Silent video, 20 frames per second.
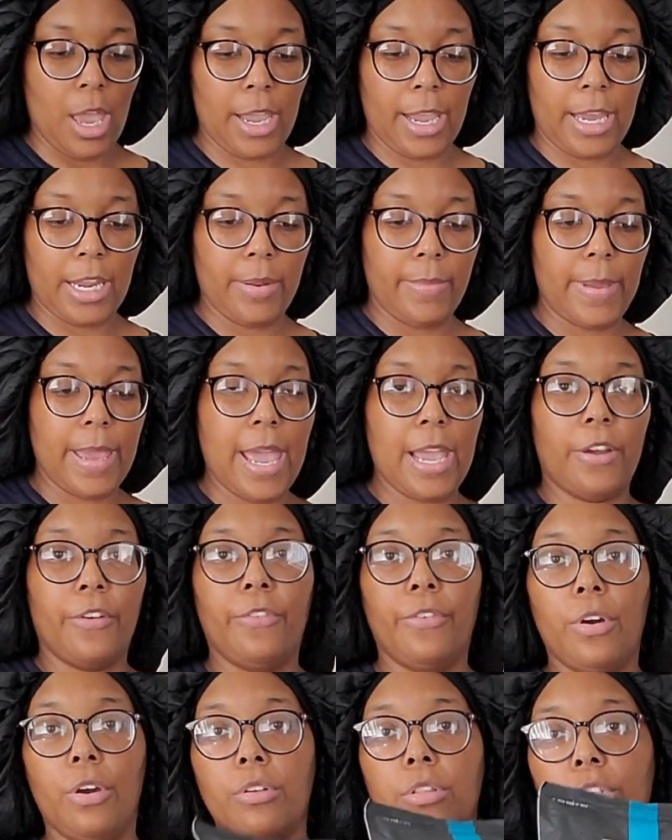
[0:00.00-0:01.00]
I got a bag
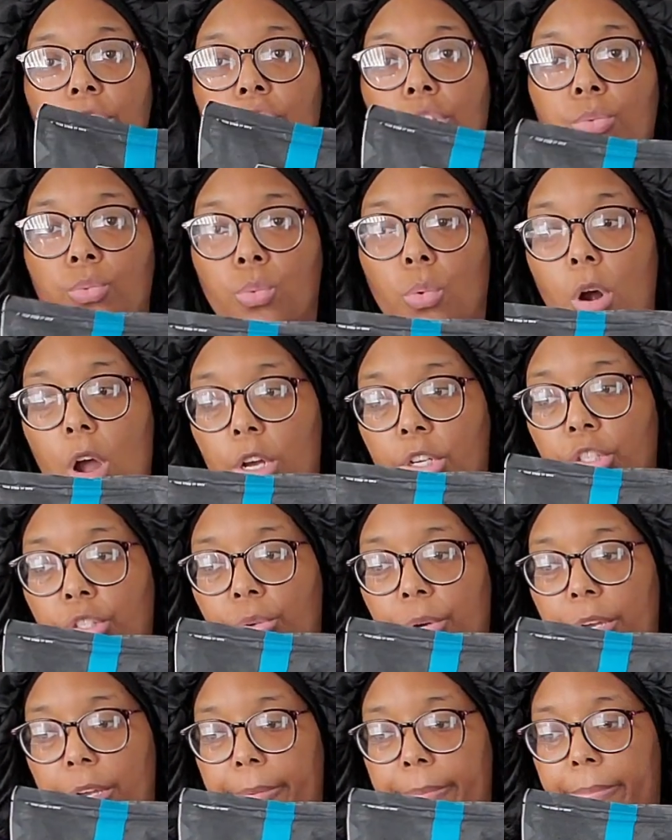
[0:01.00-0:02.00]
of raw
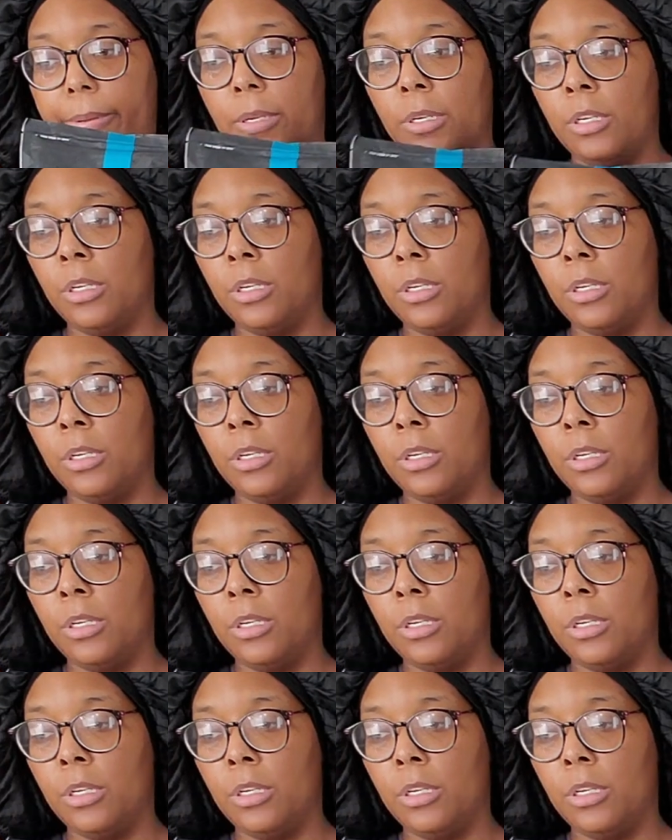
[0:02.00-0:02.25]
shrimp.